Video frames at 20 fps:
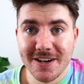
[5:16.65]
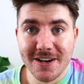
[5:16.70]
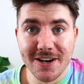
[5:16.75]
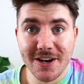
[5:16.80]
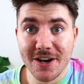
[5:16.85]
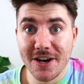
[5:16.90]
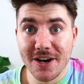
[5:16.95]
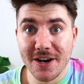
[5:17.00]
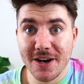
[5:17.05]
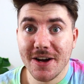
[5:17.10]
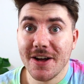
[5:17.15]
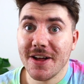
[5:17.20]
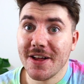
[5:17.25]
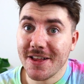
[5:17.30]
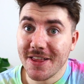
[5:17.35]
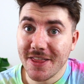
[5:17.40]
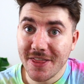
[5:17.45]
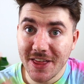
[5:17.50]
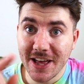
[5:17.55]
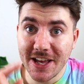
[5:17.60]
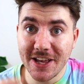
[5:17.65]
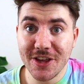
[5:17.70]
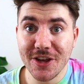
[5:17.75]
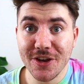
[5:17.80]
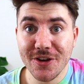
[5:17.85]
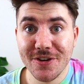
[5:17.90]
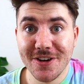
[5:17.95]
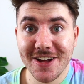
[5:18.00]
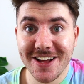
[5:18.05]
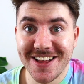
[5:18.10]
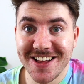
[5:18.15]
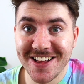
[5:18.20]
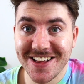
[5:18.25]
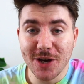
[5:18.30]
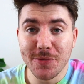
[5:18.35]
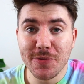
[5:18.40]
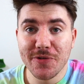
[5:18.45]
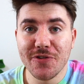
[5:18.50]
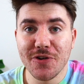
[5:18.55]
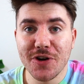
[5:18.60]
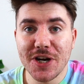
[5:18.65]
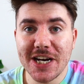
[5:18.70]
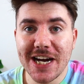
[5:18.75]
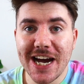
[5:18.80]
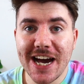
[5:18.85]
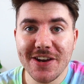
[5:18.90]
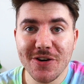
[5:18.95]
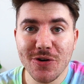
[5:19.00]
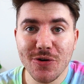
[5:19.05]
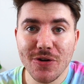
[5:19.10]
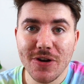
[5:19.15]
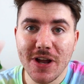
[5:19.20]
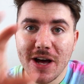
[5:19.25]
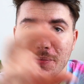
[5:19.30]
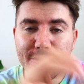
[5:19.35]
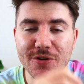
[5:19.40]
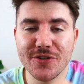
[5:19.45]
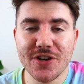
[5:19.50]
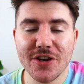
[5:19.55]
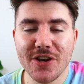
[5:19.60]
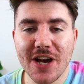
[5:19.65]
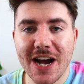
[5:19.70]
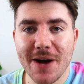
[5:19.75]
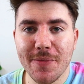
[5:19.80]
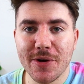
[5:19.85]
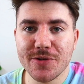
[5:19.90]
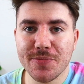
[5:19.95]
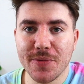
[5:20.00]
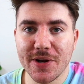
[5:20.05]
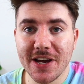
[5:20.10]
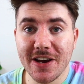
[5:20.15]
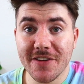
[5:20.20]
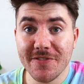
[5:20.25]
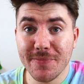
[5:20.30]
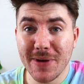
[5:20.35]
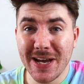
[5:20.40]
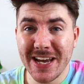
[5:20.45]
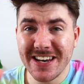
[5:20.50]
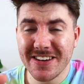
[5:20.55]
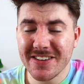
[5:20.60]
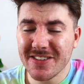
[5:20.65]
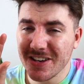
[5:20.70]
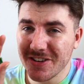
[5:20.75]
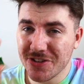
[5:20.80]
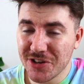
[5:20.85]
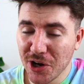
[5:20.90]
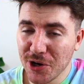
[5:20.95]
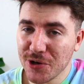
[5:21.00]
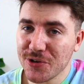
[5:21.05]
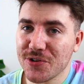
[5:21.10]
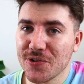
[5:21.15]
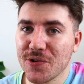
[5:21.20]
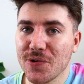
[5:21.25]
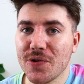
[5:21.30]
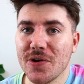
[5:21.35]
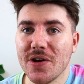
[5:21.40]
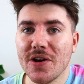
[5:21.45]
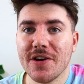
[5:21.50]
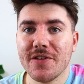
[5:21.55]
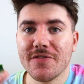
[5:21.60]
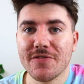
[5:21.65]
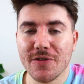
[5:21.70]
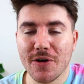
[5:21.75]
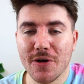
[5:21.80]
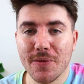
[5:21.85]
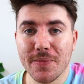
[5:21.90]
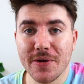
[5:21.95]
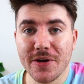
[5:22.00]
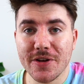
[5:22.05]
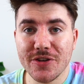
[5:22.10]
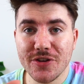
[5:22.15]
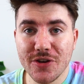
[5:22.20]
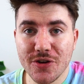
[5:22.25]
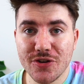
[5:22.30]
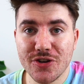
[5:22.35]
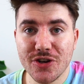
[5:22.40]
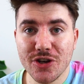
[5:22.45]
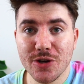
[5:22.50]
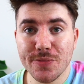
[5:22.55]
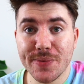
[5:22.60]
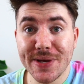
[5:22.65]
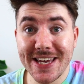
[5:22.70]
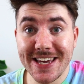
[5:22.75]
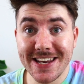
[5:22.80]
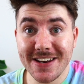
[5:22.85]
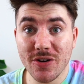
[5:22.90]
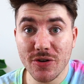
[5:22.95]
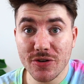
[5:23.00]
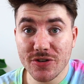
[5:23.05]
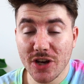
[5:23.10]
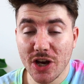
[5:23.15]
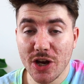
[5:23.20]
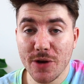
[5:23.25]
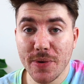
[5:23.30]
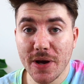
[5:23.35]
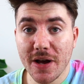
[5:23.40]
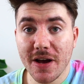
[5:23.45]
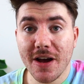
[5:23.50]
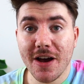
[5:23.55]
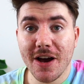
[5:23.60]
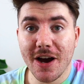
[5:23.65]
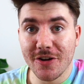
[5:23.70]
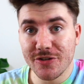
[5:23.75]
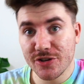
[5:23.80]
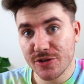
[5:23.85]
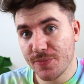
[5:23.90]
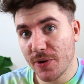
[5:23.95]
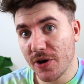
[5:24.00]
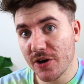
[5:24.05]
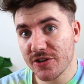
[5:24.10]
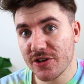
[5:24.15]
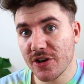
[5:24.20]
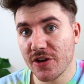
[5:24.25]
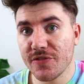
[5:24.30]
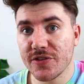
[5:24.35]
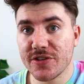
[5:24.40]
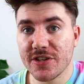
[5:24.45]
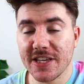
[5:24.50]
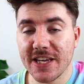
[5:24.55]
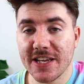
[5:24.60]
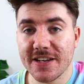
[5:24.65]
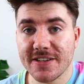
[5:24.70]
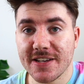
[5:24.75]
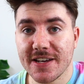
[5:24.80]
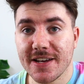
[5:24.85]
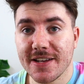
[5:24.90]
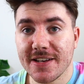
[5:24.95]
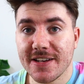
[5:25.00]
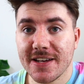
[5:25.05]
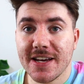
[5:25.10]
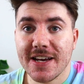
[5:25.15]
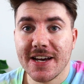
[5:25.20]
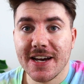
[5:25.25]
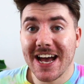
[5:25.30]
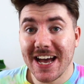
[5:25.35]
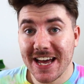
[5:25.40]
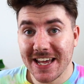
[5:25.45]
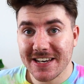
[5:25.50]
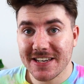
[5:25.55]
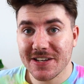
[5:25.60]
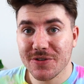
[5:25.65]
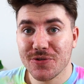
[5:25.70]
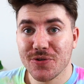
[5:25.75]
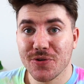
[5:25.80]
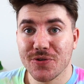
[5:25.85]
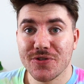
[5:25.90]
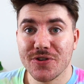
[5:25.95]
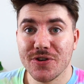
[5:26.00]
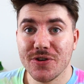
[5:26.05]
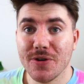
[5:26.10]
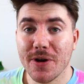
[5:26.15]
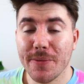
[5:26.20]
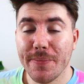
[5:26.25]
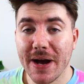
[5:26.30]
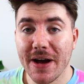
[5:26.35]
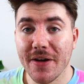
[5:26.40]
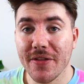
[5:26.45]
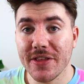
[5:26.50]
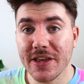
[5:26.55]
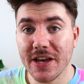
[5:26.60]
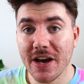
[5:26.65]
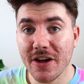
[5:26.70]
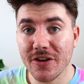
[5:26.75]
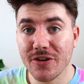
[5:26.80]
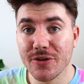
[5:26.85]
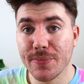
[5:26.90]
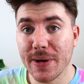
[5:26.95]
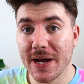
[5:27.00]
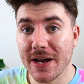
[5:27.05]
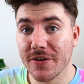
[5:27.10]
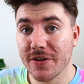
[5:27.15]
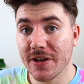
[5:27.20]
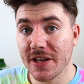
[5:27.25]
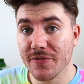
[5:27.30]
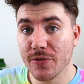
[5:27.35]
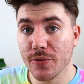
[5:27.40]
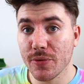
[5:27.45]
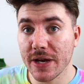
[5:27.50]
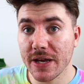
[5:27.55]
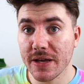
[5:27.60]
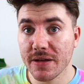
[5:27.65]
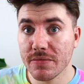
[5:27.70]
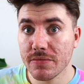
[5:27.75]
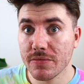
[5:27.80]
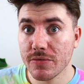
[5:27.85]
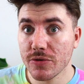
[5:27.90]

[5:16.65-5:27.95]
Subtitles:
Oh, thank you. So before I add it all up and show you how much money I've made in total from YouTube in October, I'll just pass you over to the intern and he'll talk to you about the £100 giveaway.